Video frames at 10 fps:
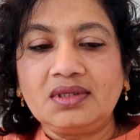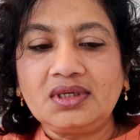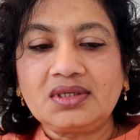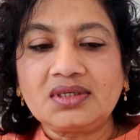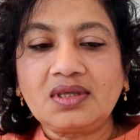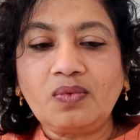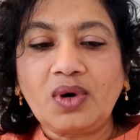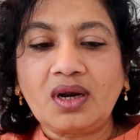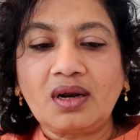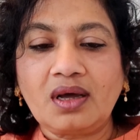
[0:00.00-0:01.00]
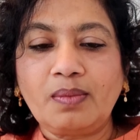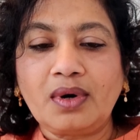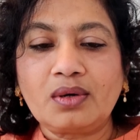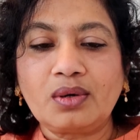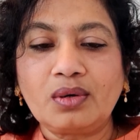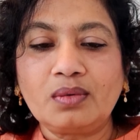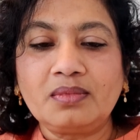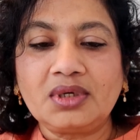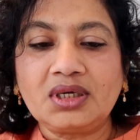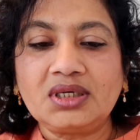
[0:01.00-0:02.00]
This is the one about
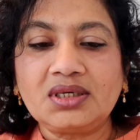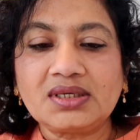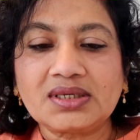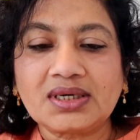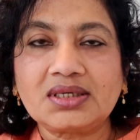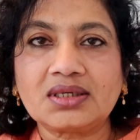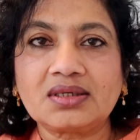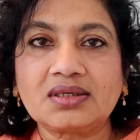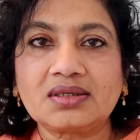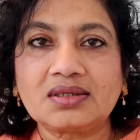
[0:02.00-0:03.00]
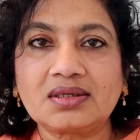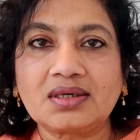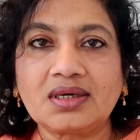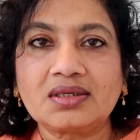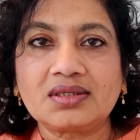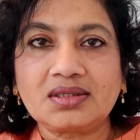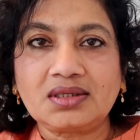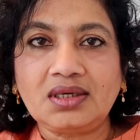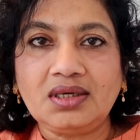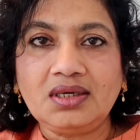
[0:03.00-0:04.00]
whom it is written,
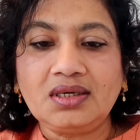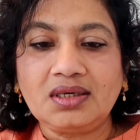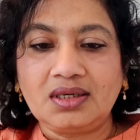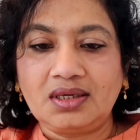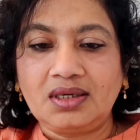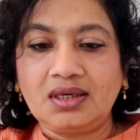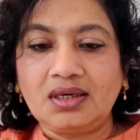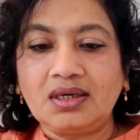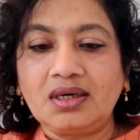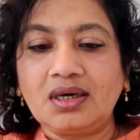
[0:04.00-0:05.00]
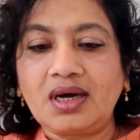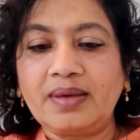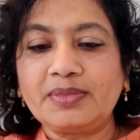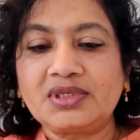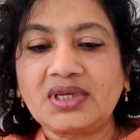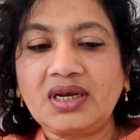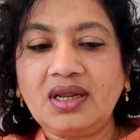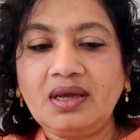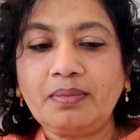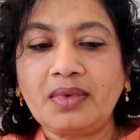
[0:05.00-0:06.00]
See, I am
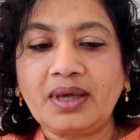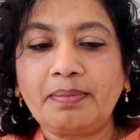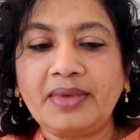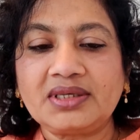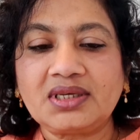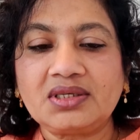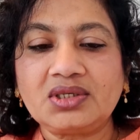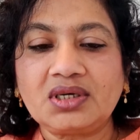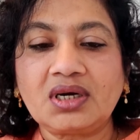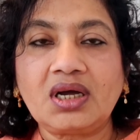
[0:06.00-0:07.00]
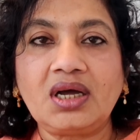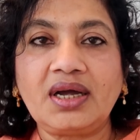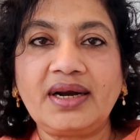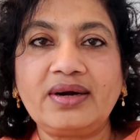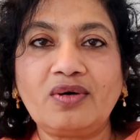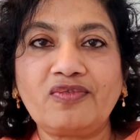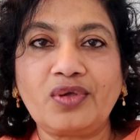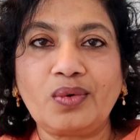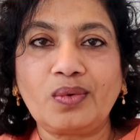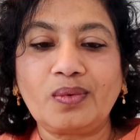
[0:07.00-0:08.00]
sending my messenger ahead
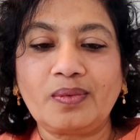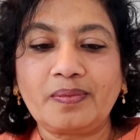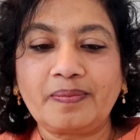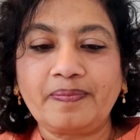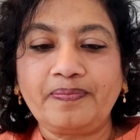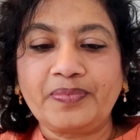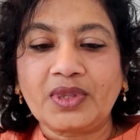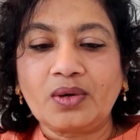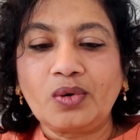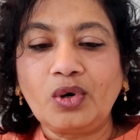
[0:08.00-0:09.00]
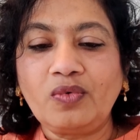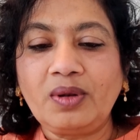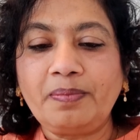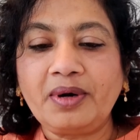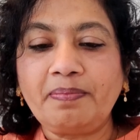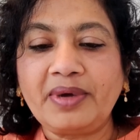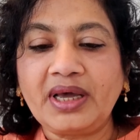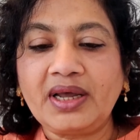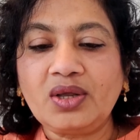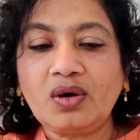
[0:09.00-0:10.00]
of you, who will
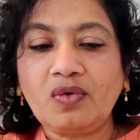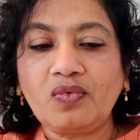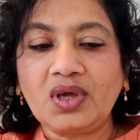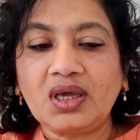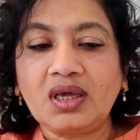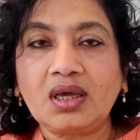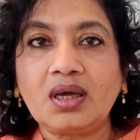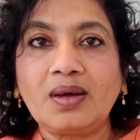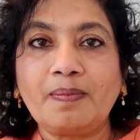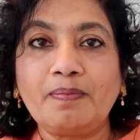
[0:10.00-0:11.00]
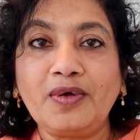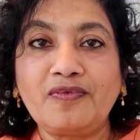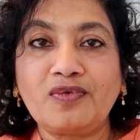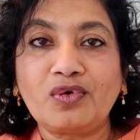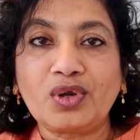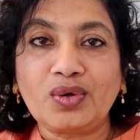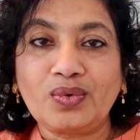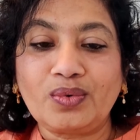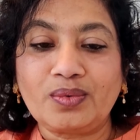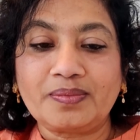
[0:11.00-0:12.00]
prepare your way before
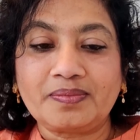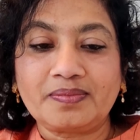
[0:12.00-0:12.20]
you.